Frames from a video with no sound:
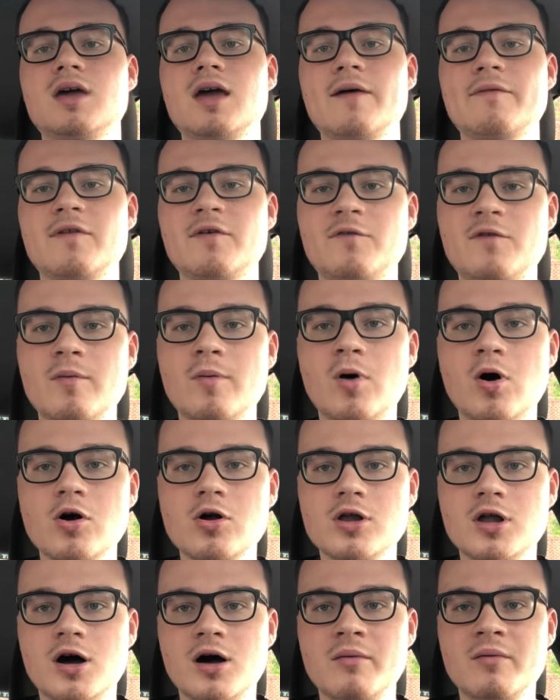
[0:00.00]
If they're from
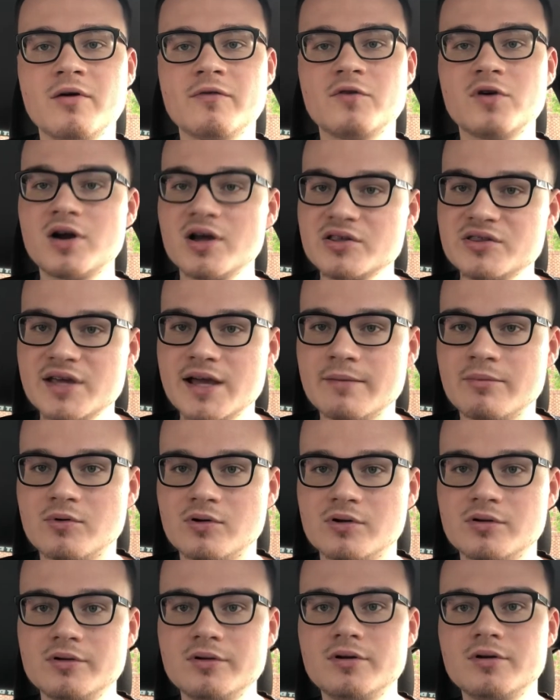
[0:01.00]
Oklahoma, for
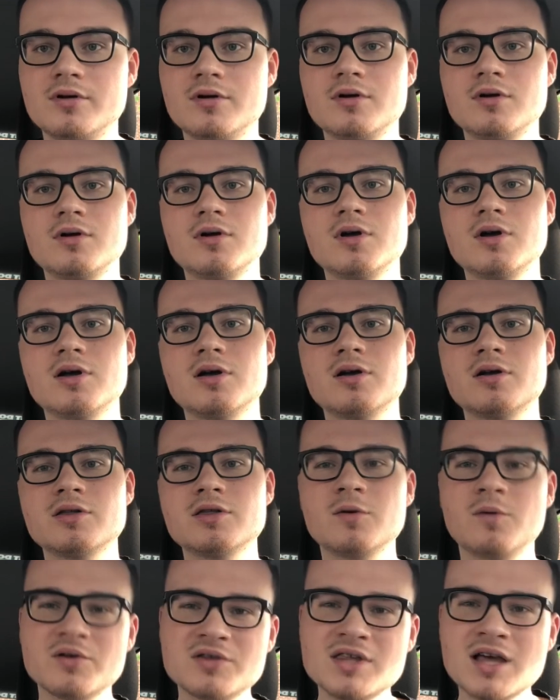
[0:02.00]
example.
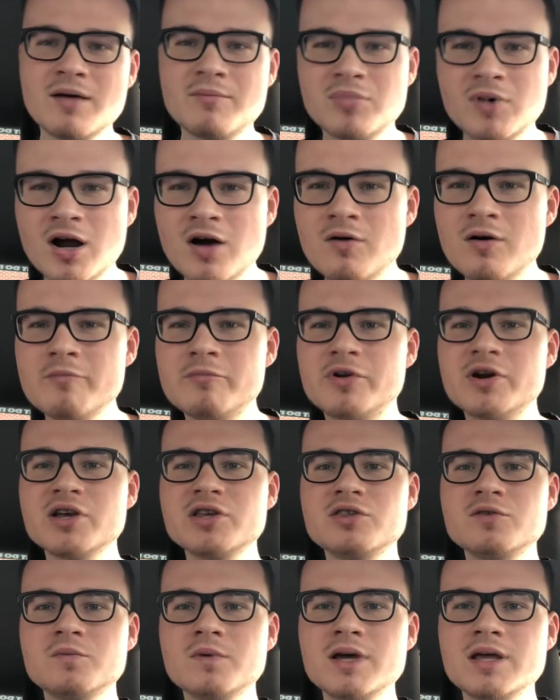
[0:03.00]
So what's up, bro? What
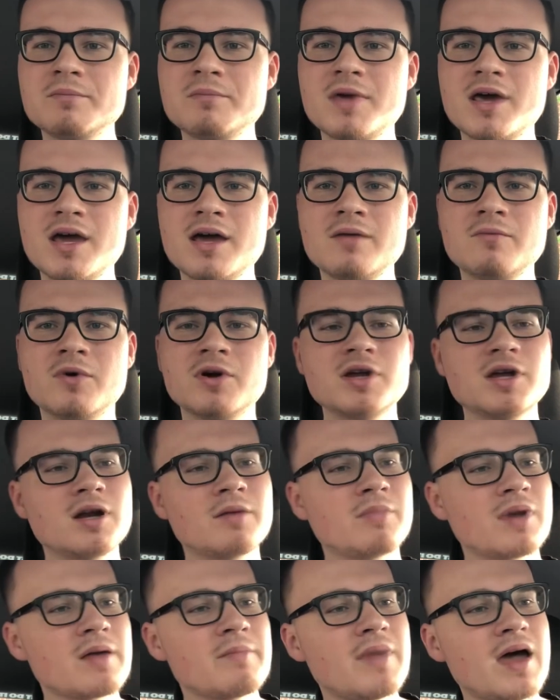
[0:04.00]
brings you in, man? What are you
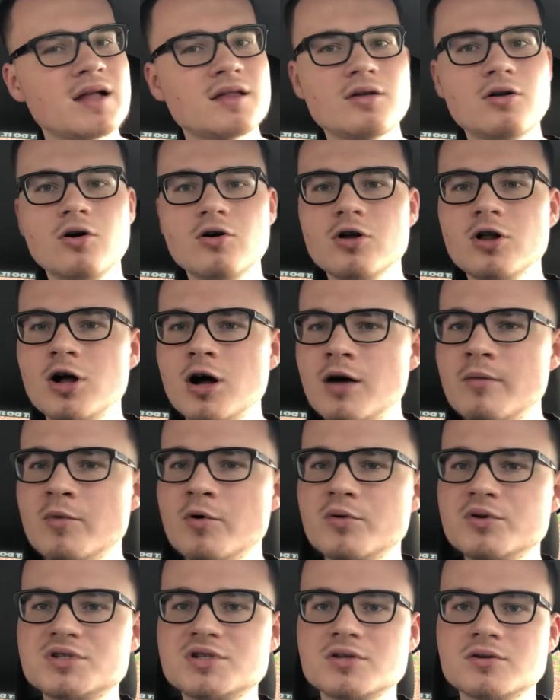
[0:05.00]
gonna bring back to
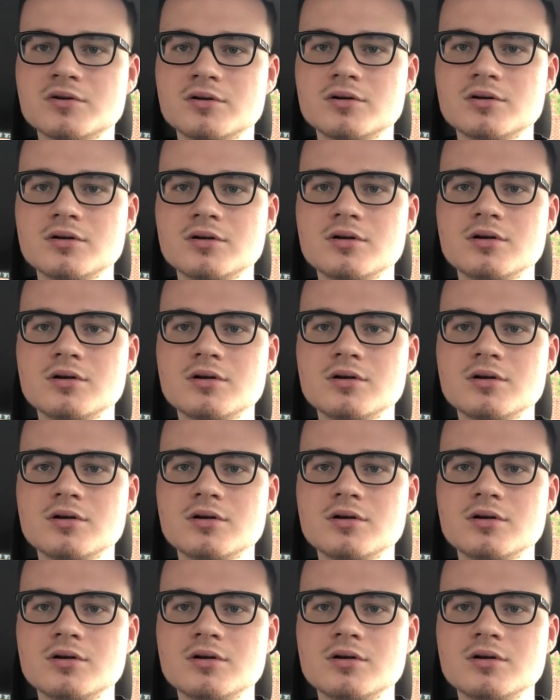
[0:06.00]
Oklahoma with you?